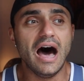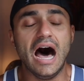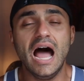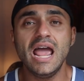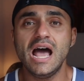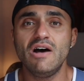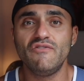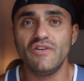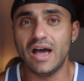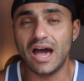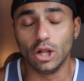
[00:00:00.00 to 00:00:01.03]
I
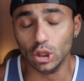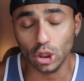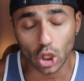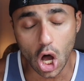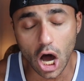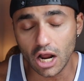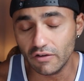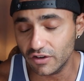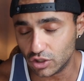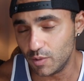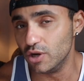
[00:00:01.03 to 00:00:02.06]
have had a lot
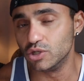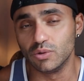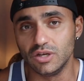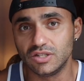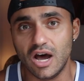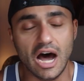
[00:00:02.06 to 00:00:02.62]
of experience with this.